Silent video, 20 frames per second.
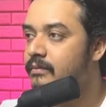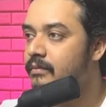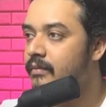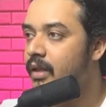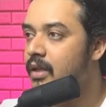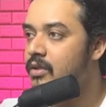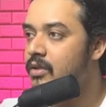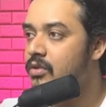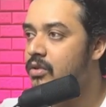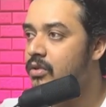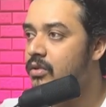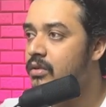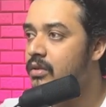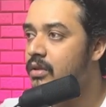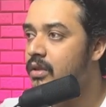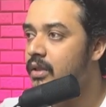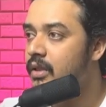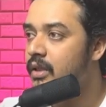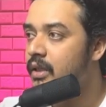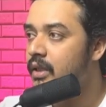So
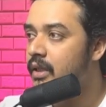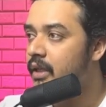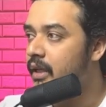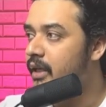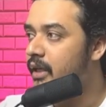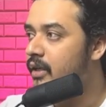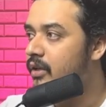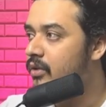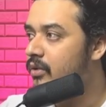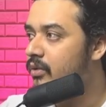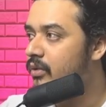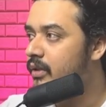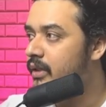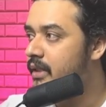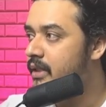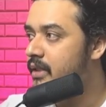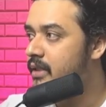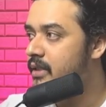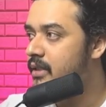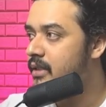into
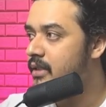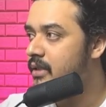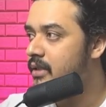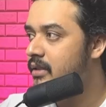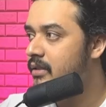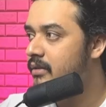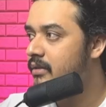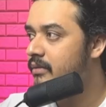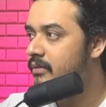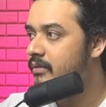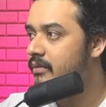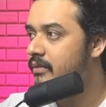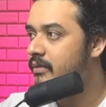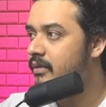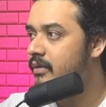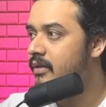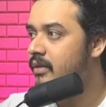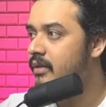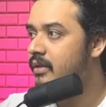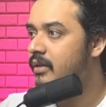this,
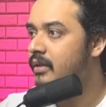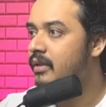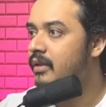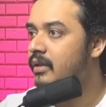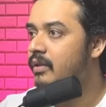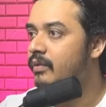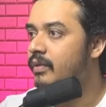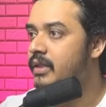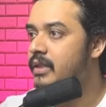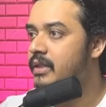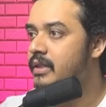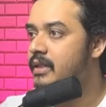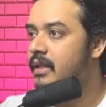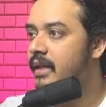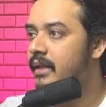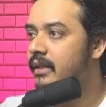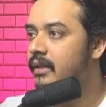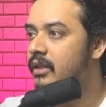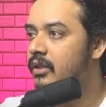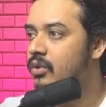which is
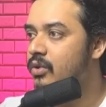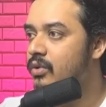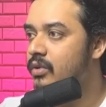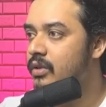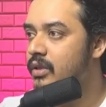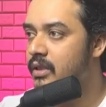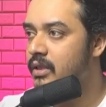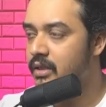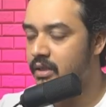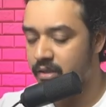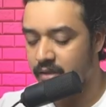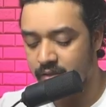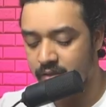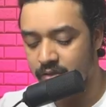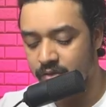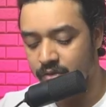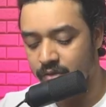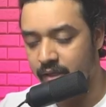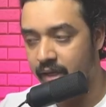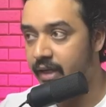like the total.
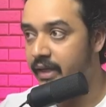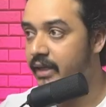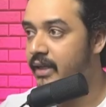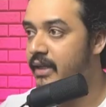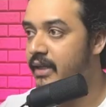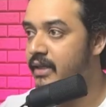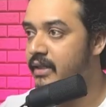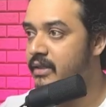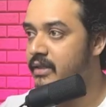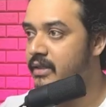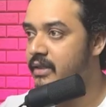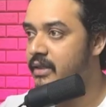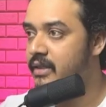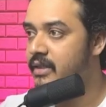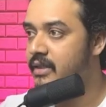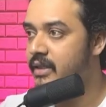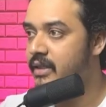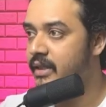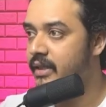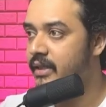So I can just
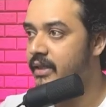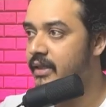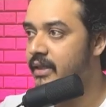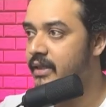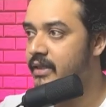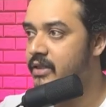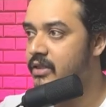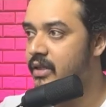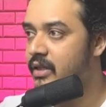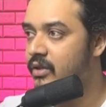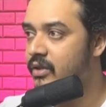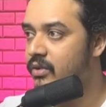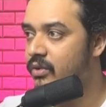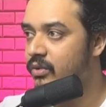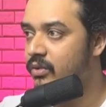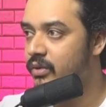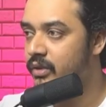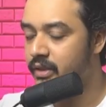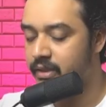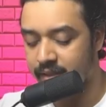say, let's try to do
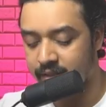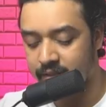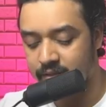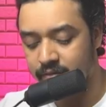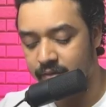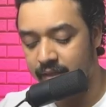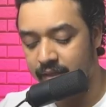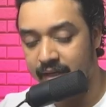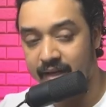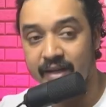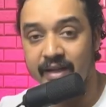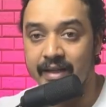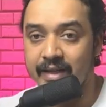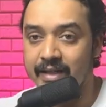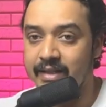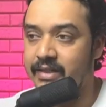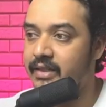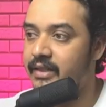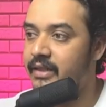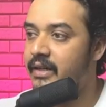this as well and
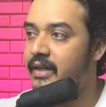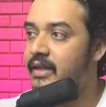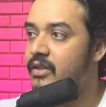test it, right?